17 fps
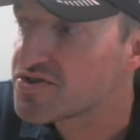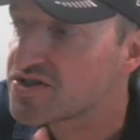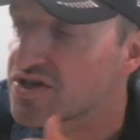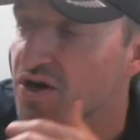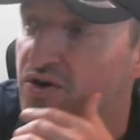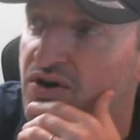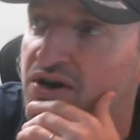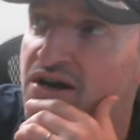
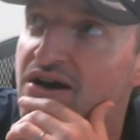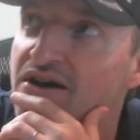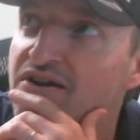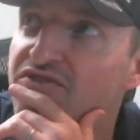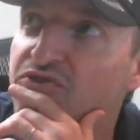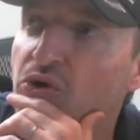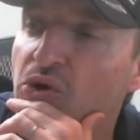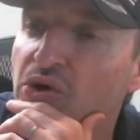So
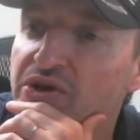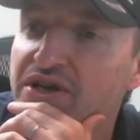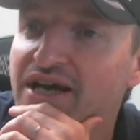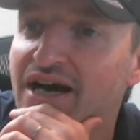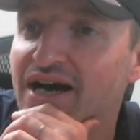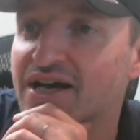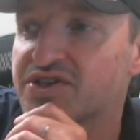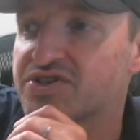for all you
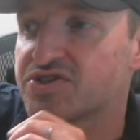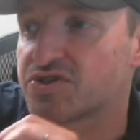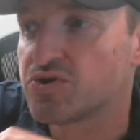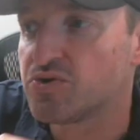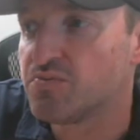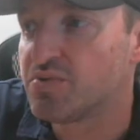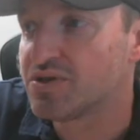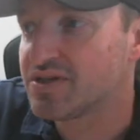guys
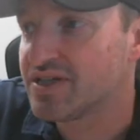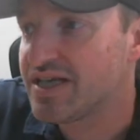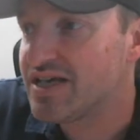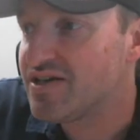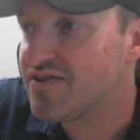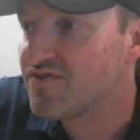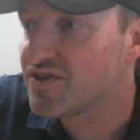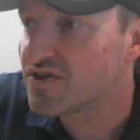who
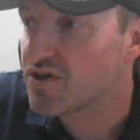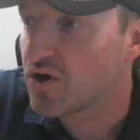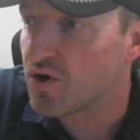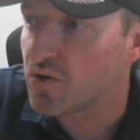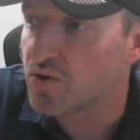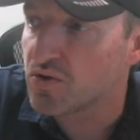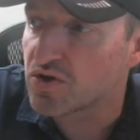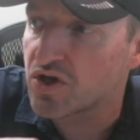believe in the
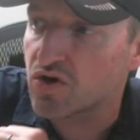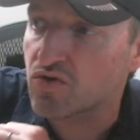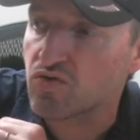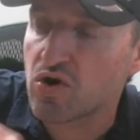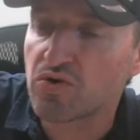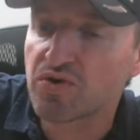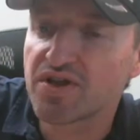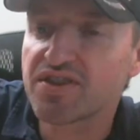whole
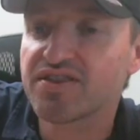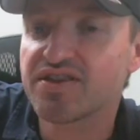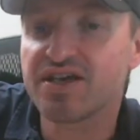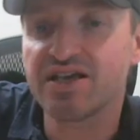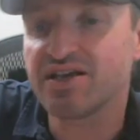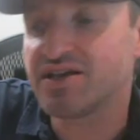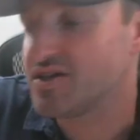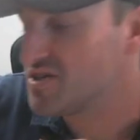corona
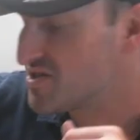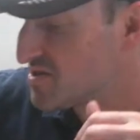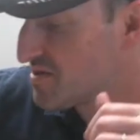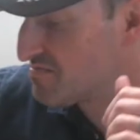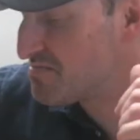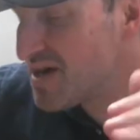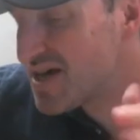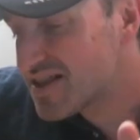thing is
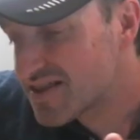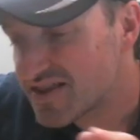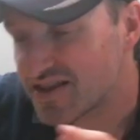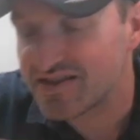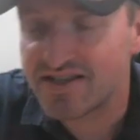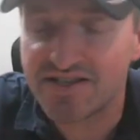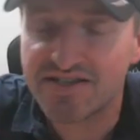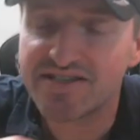a myth
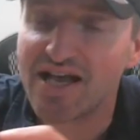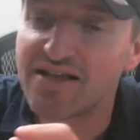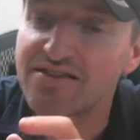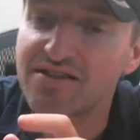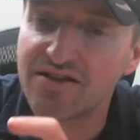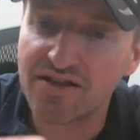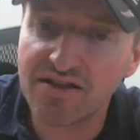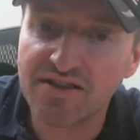and this,
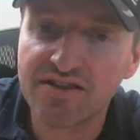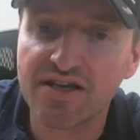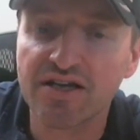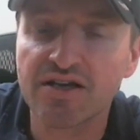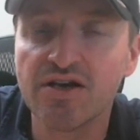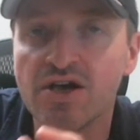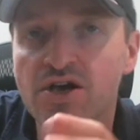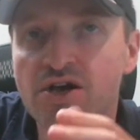that, the other
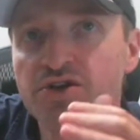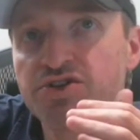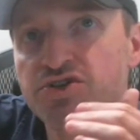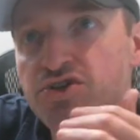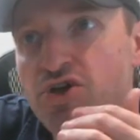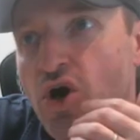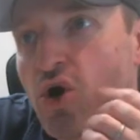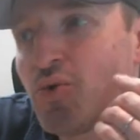thing,
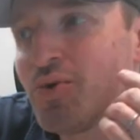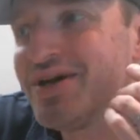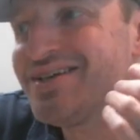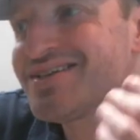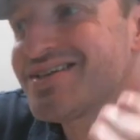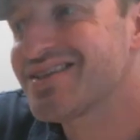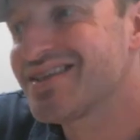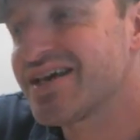just
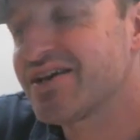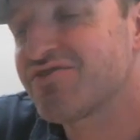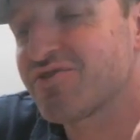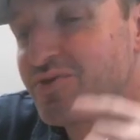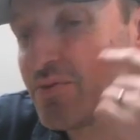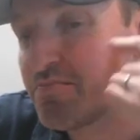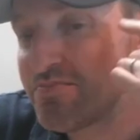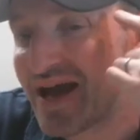always think
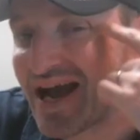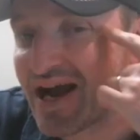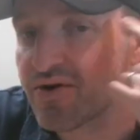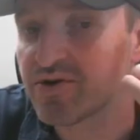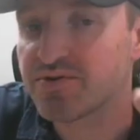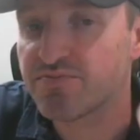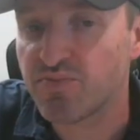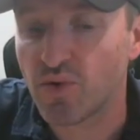from the
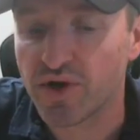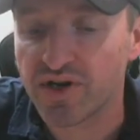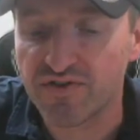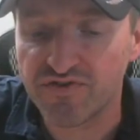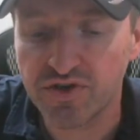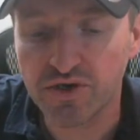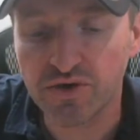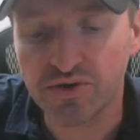parent point
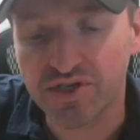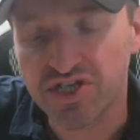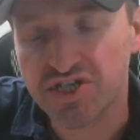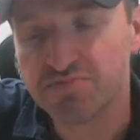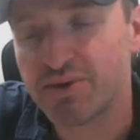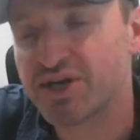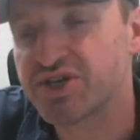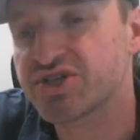of view, and
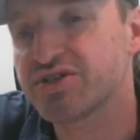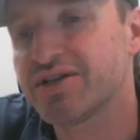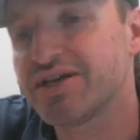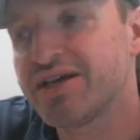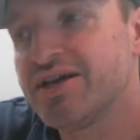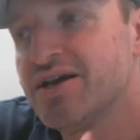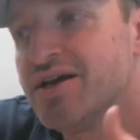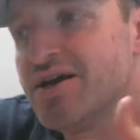
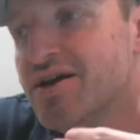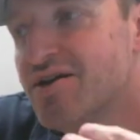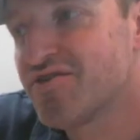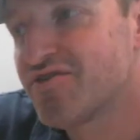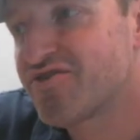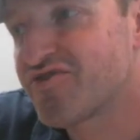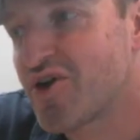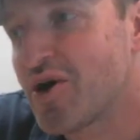especially
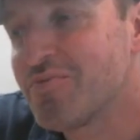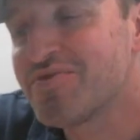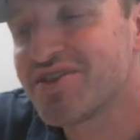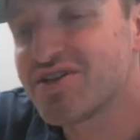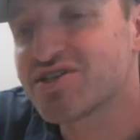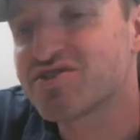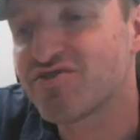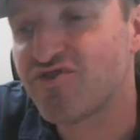from
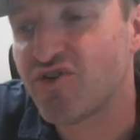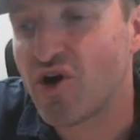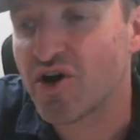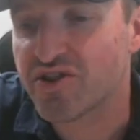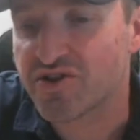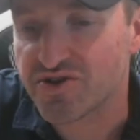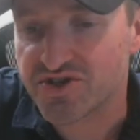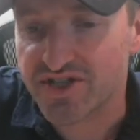this
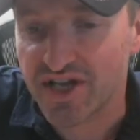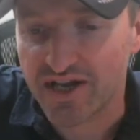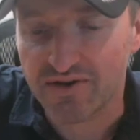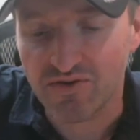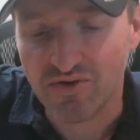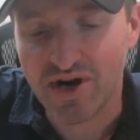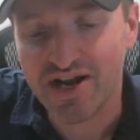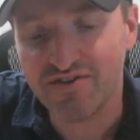Father's Day,
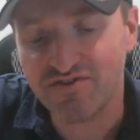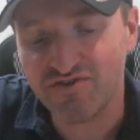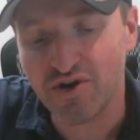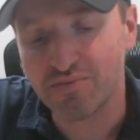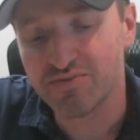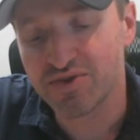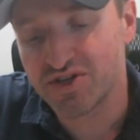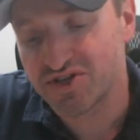right,
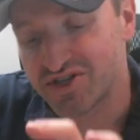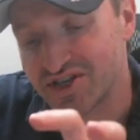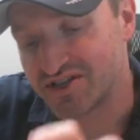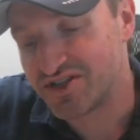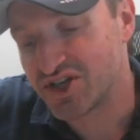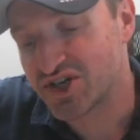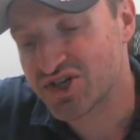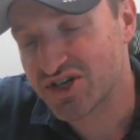from this
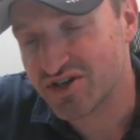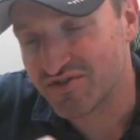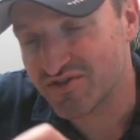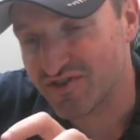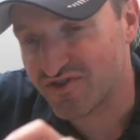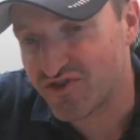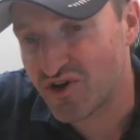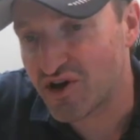edition
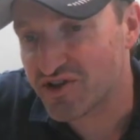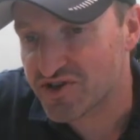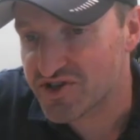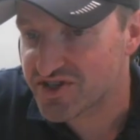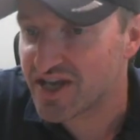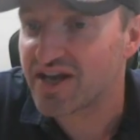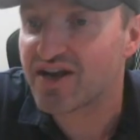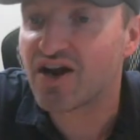of the
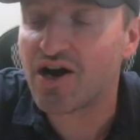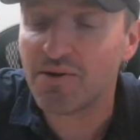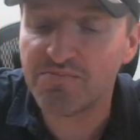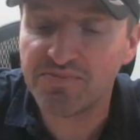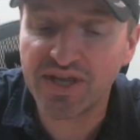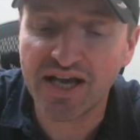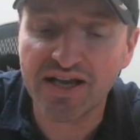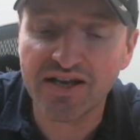Father's Day
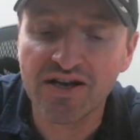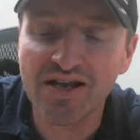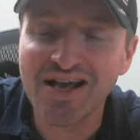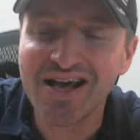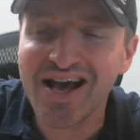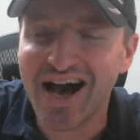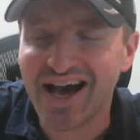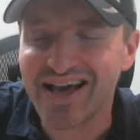update,
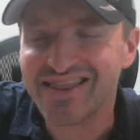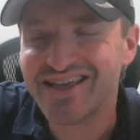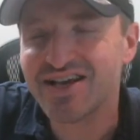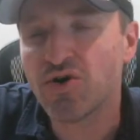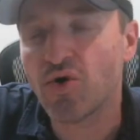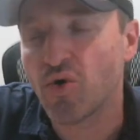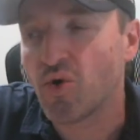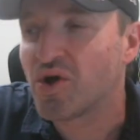I
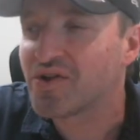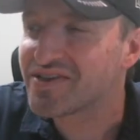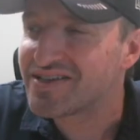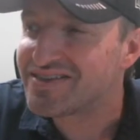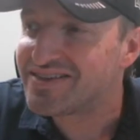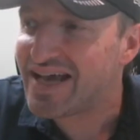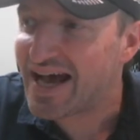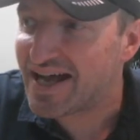think all the
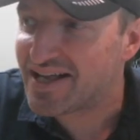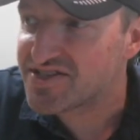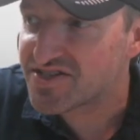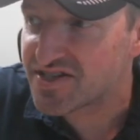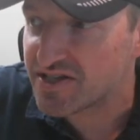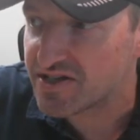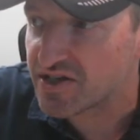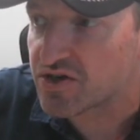
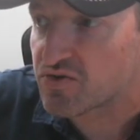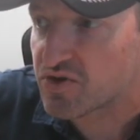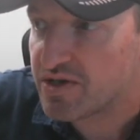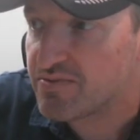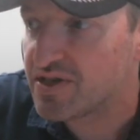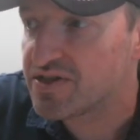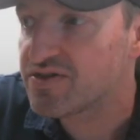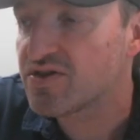dads in
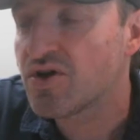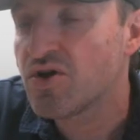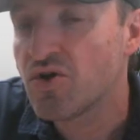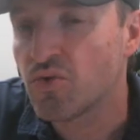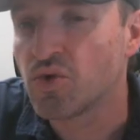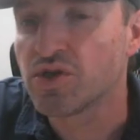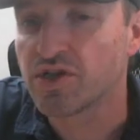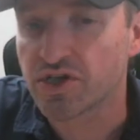agreement
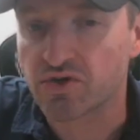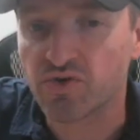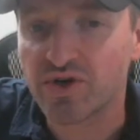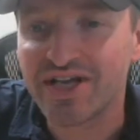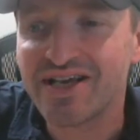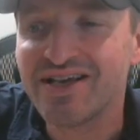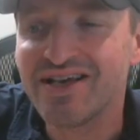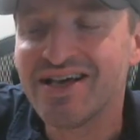will
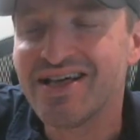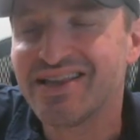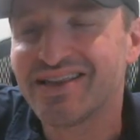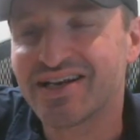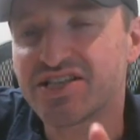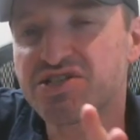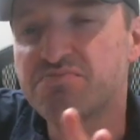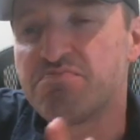agree
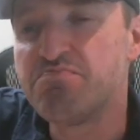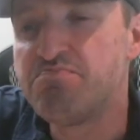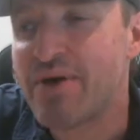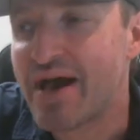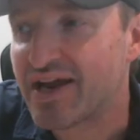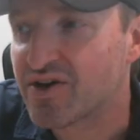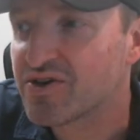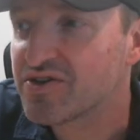that it's
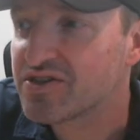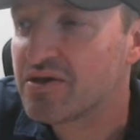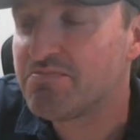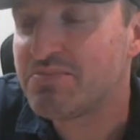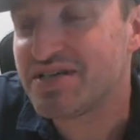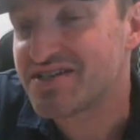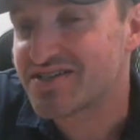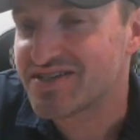better to
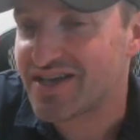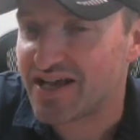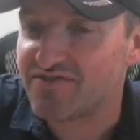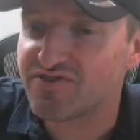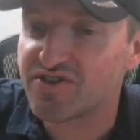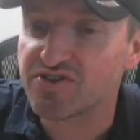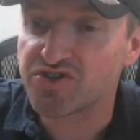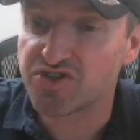be
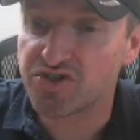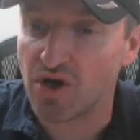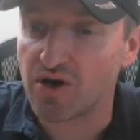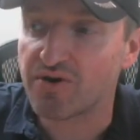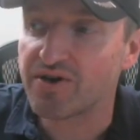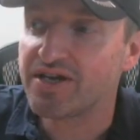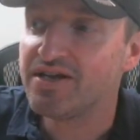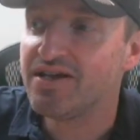safe than
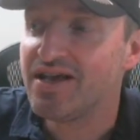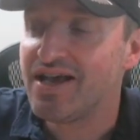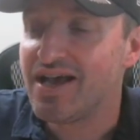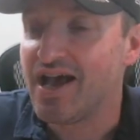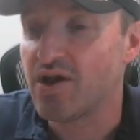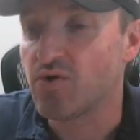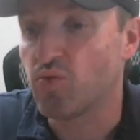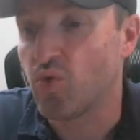sorry
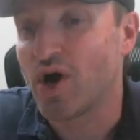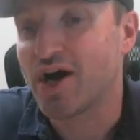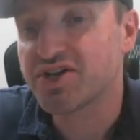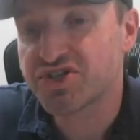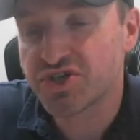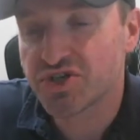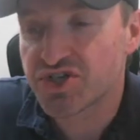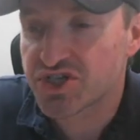and
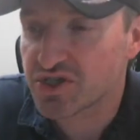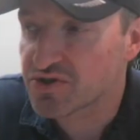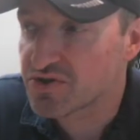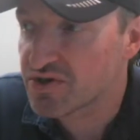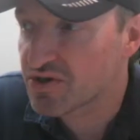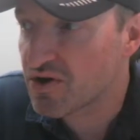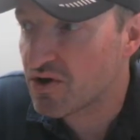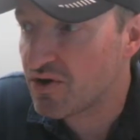watch your
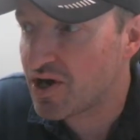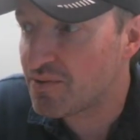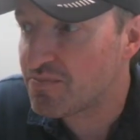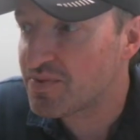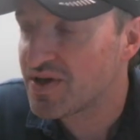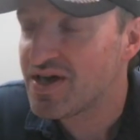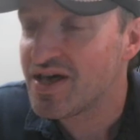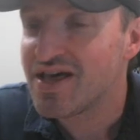children grow
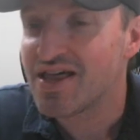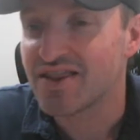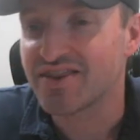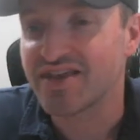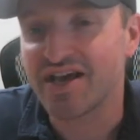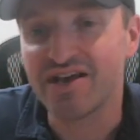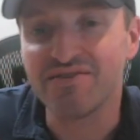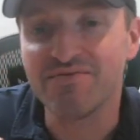up
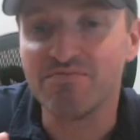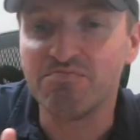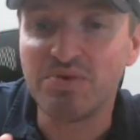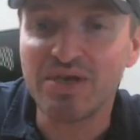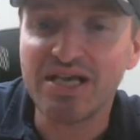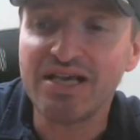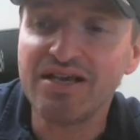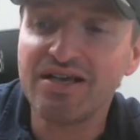than
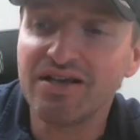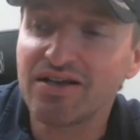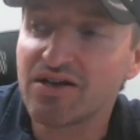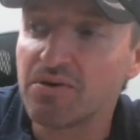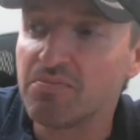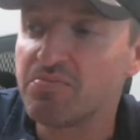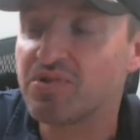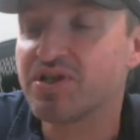be
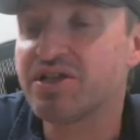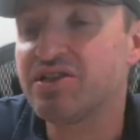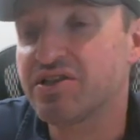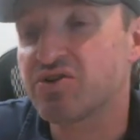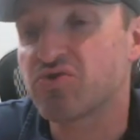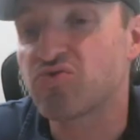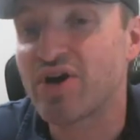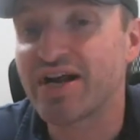
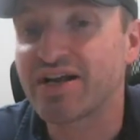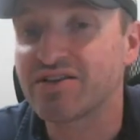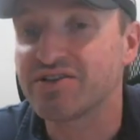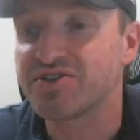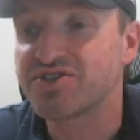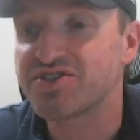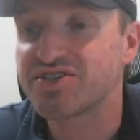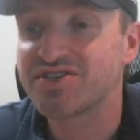completely
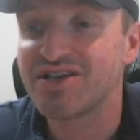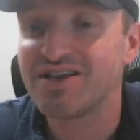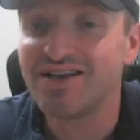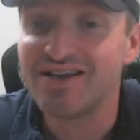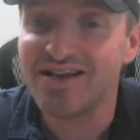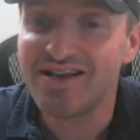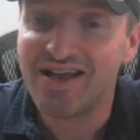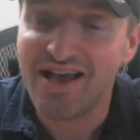
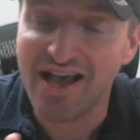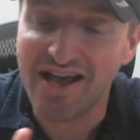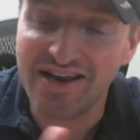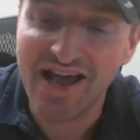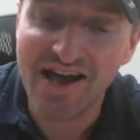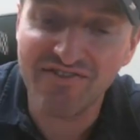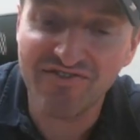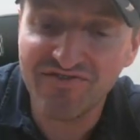reckless
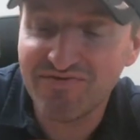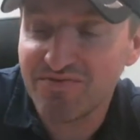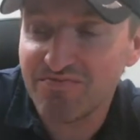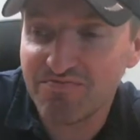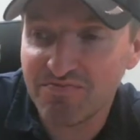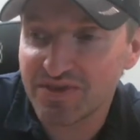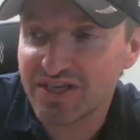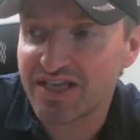and have
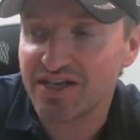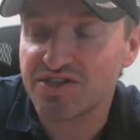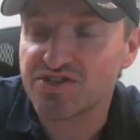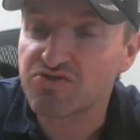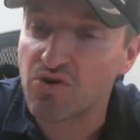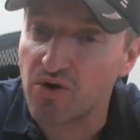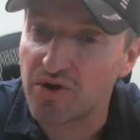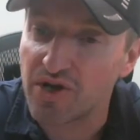
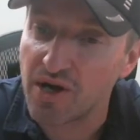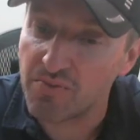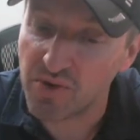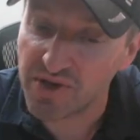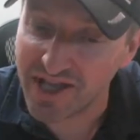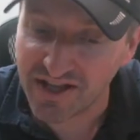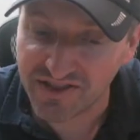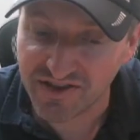kids growing up
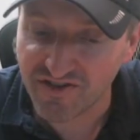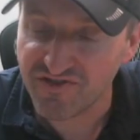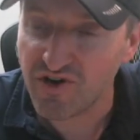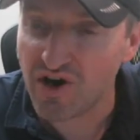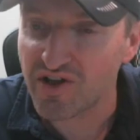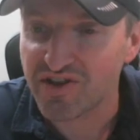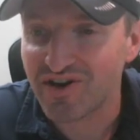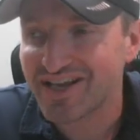without their
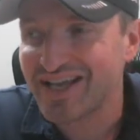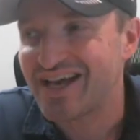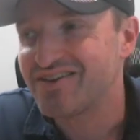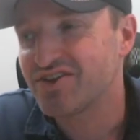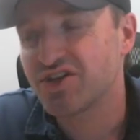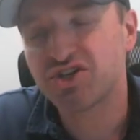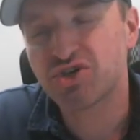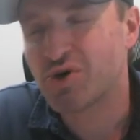father.
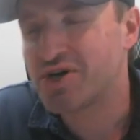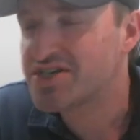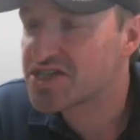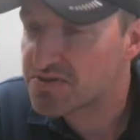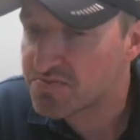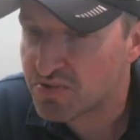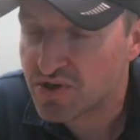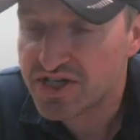Again, the choice
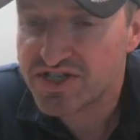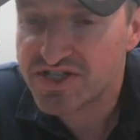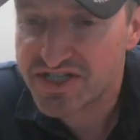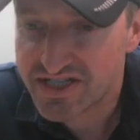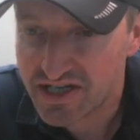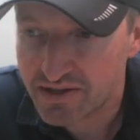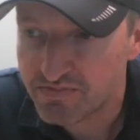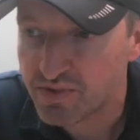is pretty
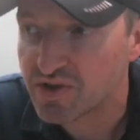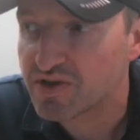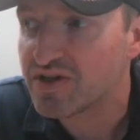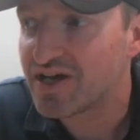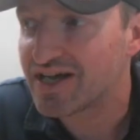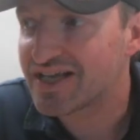simple.